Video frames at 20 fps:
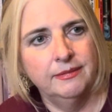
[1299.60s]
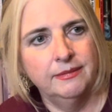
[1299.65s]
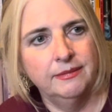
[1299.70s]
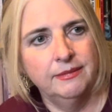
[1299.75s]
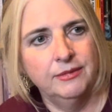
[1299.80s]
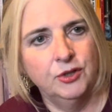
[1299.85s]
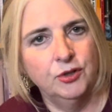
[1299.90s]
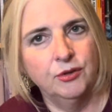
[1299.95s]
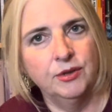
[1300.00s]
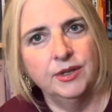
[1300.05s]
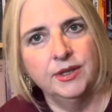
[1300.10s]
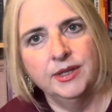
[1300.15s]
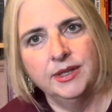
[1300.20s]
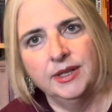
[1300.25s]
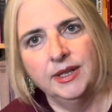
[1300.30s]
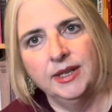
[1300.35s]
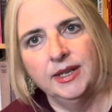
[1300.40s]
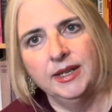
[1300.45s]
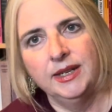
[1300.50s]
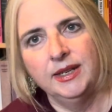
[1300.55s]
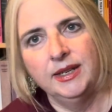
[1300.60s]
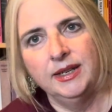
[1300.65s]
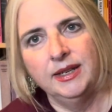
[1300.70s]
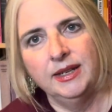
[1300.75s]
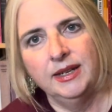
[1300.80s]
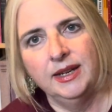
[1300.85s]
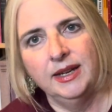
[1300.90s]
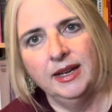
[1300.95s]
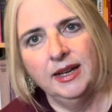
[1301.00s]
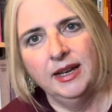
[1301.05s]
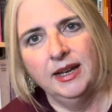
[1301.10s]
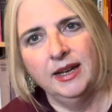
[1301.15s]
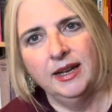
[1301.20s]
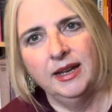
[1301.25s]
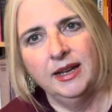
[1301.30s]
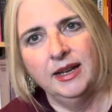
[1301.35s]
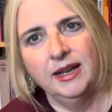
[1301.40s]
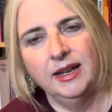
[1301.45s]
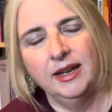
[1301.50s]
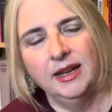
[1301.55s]
joins the
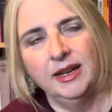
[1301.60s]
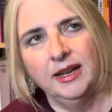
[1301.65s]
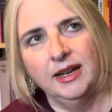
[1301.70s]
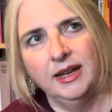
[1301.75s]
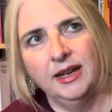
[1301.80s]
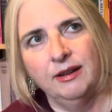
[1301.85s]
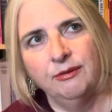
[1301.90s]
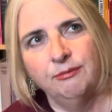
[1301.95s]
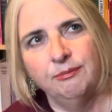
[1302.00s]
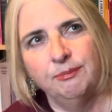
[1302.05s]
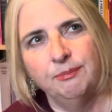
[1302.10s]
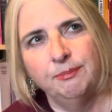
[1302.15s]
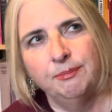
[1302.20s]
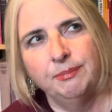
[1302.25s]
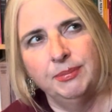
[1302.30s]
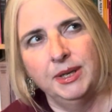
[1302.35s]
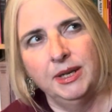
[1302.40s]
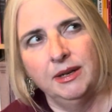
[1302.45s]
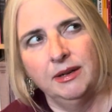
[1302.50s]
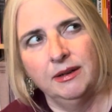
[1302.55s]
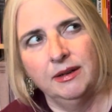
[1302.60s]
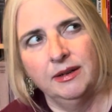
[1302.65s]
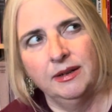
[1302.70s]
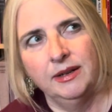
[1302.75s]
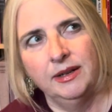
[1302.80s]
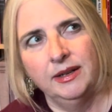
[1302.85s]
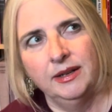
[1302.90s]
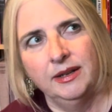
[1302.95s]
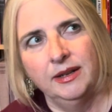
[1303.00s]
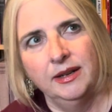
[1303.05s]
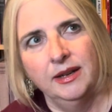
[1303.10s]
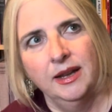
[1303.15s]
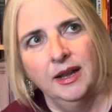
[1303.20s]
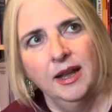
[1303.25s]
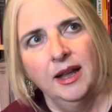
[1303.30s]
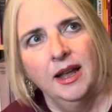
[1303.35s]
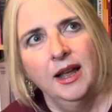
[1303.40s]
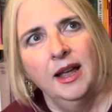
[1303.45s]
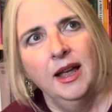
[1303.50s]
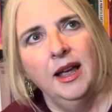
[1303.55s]
FBI.
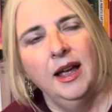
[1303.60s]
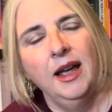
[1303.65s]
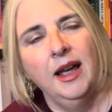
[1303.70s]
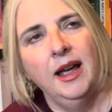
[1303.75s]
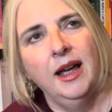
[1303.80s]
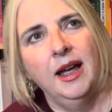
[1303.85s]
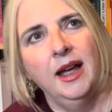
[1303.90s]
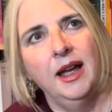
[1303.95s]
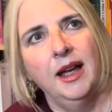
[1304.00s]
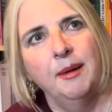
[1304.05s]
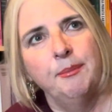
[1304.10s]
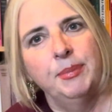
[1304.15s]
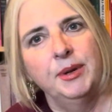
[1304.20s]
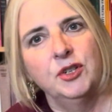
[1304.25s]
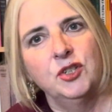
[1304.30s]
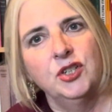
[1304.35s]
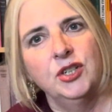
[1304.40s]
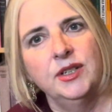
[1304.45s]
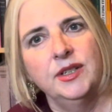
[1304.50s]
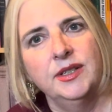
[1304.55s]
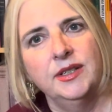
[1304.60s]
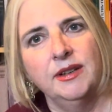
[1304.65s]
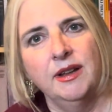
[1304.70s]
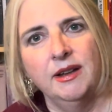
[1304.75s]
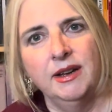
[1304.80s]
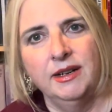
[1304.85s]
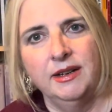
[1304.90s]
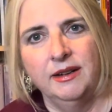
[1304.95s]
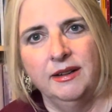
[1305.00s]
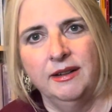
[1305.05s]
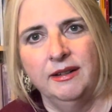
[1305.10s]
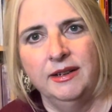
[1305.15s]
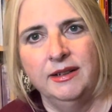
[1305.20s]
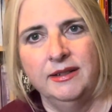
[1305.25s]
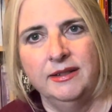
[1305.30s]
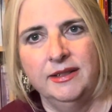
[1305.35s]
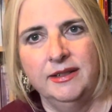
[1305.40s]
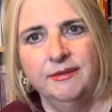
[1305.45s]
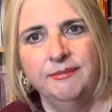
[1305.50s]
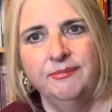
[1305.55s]
But she's
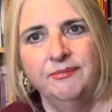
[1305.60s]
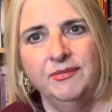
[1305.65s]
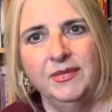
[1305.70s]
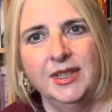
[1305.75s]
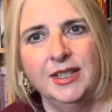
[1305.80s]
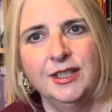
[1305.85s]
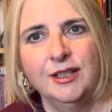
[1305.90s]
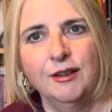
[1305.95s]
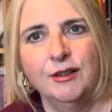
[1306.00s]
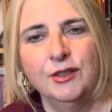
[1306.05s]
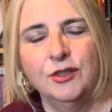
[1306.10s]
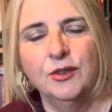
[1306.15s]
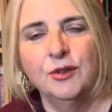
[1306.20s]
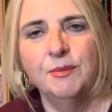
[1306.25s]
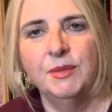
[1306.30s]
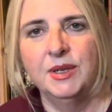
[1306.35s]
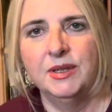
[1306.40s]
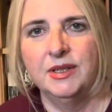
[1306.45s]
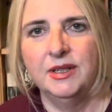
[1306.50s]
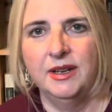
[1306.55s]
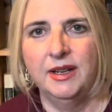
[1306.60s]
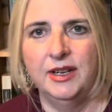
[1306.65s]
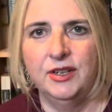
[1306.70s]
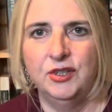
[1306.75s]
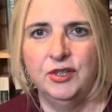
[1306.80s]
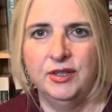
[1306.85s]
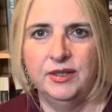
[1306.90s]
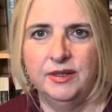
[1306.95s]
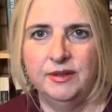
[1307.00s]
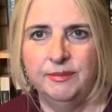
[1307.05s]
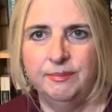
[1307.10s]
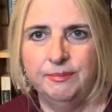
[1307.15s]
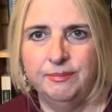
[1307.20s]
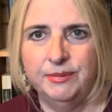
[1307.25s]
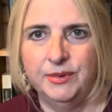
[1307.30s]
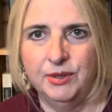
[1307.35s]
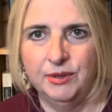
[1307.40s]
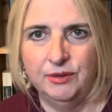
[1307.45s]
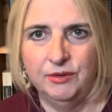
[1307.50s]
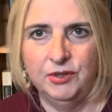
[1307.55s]
sidelined. So it's almost like she's a
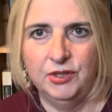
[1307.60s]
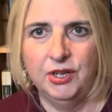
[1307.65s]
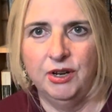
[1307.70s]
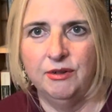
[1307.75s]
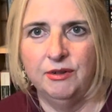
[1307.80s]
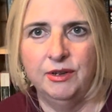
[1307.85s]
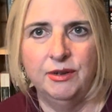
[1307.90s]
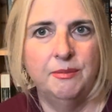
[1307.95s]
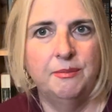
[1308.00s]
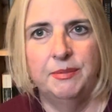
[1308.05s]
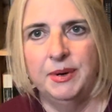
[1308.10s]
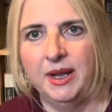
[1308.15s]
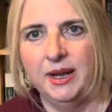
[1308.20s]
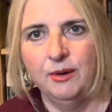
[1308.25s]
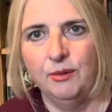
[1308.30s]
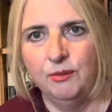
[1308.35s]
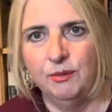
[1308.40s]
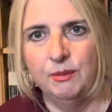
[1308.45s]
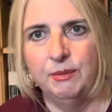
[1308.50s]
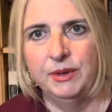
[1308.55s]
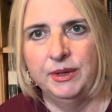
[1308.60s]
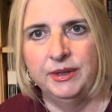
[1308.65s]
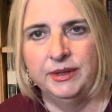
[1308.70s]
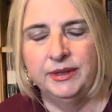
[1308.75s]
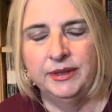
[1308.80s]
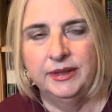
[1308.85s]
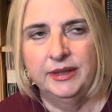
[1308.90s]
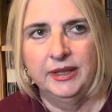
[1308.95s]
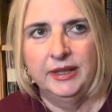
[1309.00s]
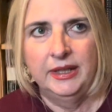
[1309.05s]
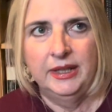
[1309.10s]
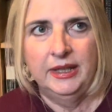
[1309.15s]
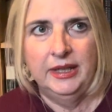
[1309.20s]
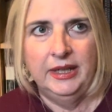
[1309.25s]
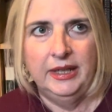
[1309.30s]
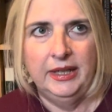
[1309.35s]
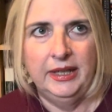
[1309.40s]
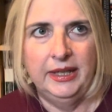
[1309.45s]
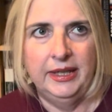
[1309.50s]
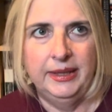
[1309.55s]
sort of token black woman
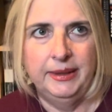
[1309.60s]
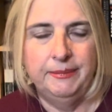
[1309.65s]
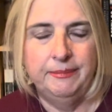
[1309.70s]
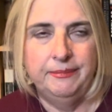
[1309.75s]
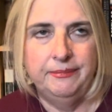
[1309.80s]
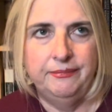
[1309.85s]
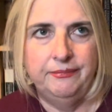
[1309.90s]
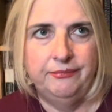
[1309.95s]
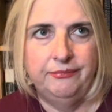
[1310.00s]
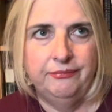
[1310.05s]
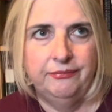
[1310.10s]
in